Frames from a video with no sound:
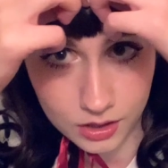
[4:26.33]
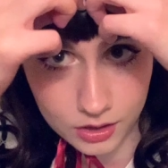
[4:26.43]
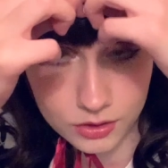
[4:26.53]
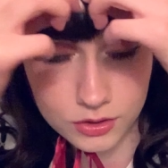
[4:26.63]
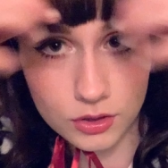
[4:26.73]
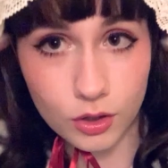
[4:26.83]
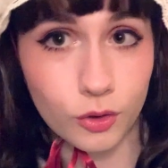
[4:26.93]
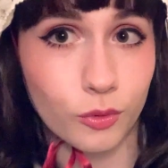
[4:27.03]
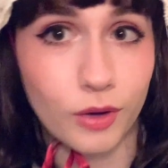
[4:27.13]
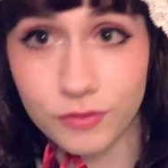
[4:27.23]

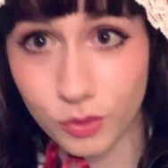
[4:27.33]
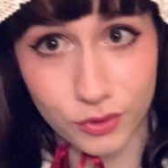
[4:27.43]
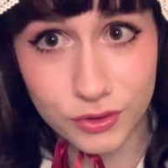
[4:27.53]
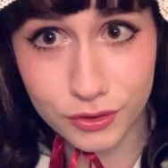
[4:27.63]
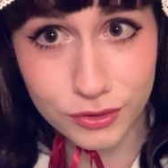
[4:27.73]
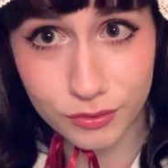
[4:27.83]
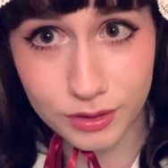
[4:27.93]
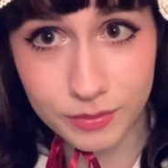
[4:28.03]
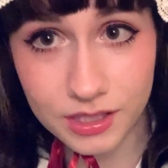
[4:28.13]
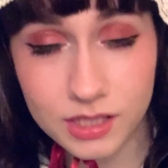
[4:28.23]
so of course there's going
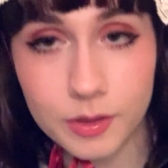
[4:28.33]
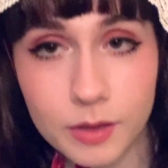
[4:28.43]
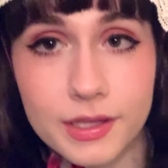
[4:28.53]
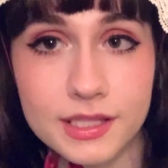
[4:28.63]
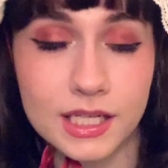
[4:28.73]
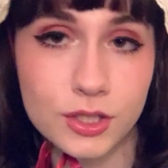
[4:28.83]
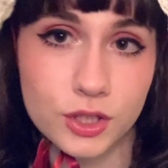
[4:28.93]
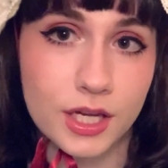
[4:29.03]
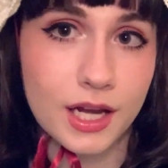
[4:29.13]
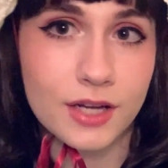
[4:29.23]
to be
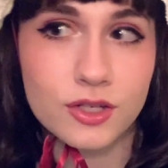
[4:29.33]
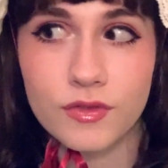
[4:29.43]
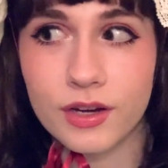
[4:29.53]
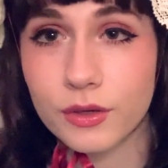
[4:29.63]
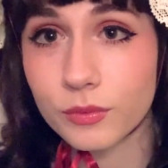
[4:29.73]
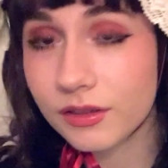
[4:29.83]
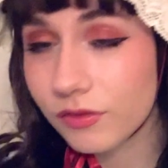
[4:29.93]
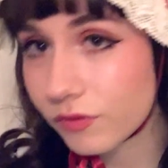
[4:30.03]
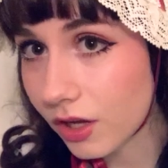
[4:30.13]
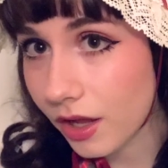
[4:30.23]
experimentation. I just find it really
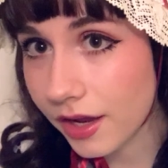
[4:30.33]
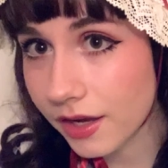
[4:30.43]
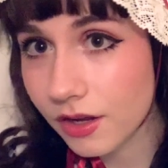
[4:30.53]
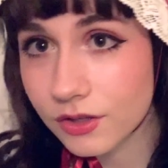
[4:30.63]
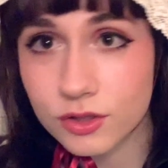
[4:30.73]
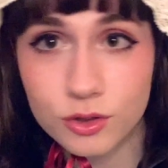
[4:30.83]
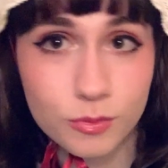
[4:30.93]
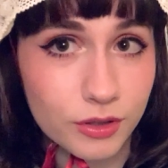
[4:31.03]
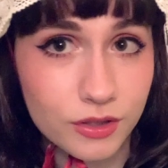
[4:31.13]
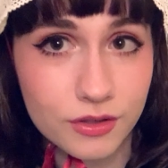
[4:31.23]
fun,
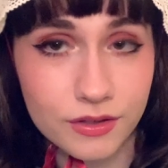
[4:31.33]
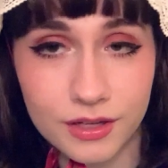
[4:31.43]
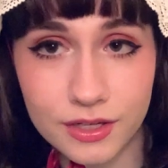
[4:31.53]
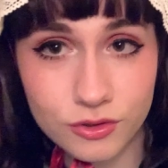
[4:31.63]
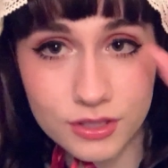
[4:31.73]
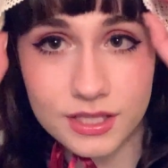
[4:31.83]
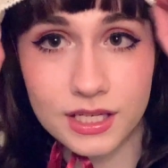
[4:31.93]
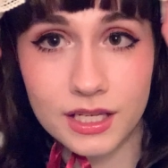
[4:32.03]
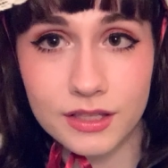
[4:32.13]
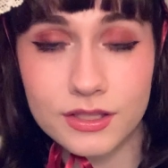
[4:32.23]
super
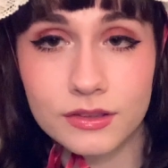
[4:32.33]
interesting to